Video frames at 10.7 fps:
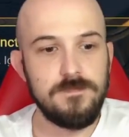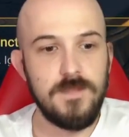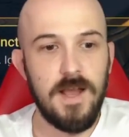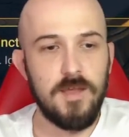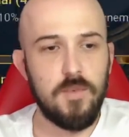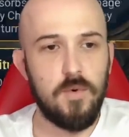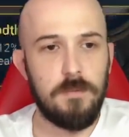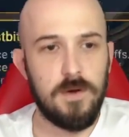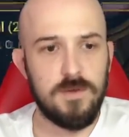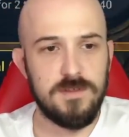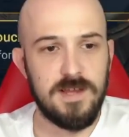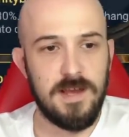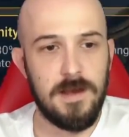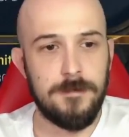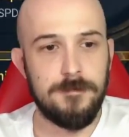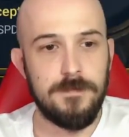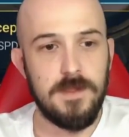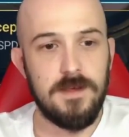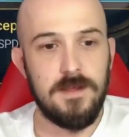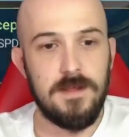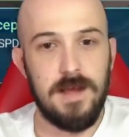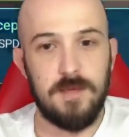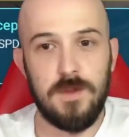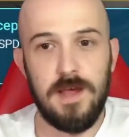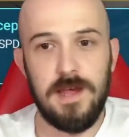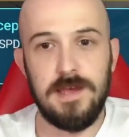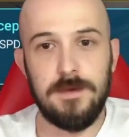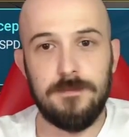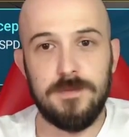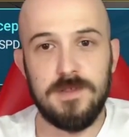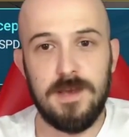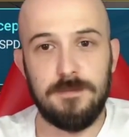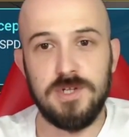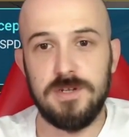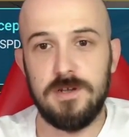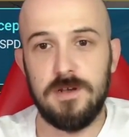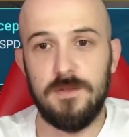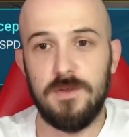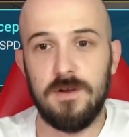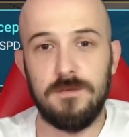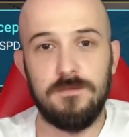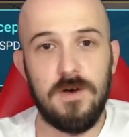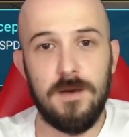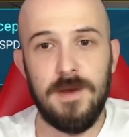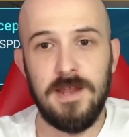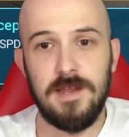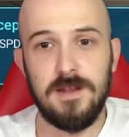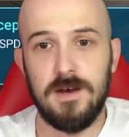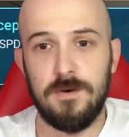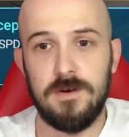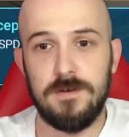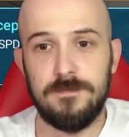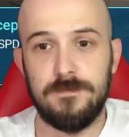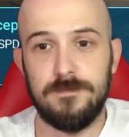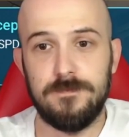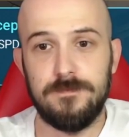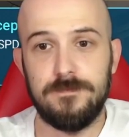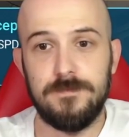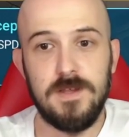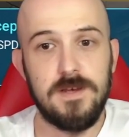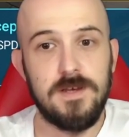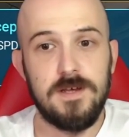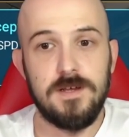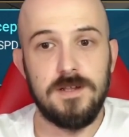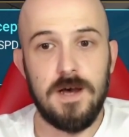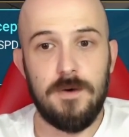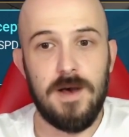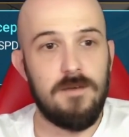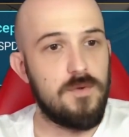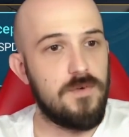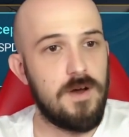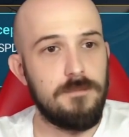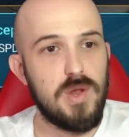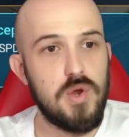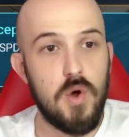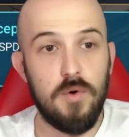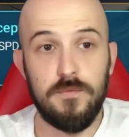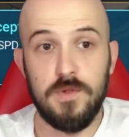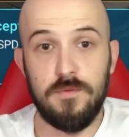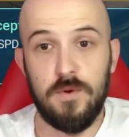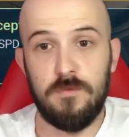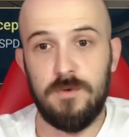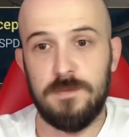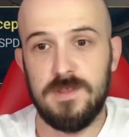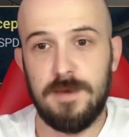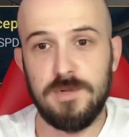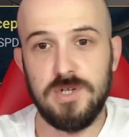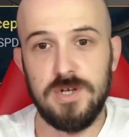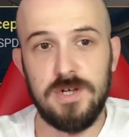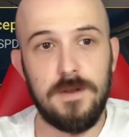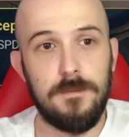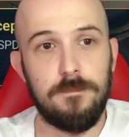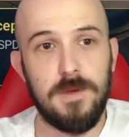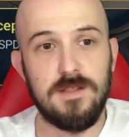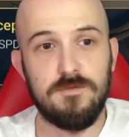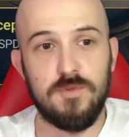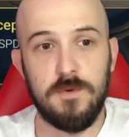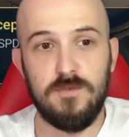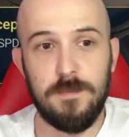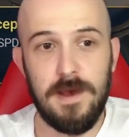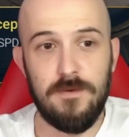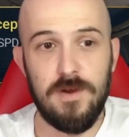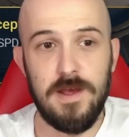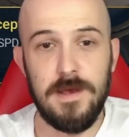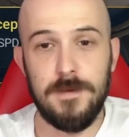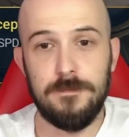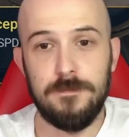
as will bolster, as will any perception. I don't think I can farm any. No, I haven't farmed enough stuff up for perception. Bits of swift parry,